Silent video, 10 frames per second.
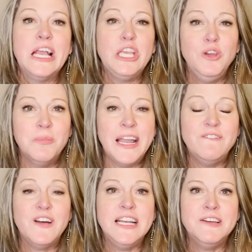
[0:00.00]
You might
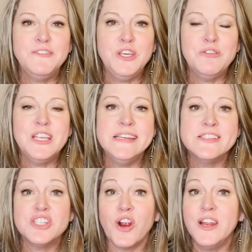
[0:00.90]
find a few things
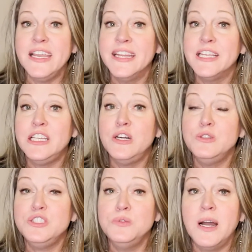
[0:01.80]
starting in the low
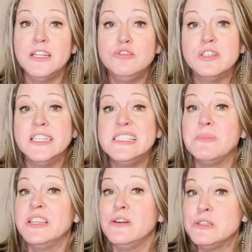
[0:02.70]
200s,
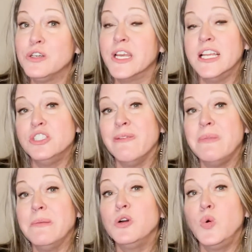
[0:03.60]
but those are going to jump
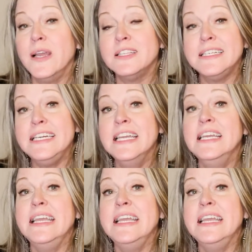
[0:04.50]
up quickly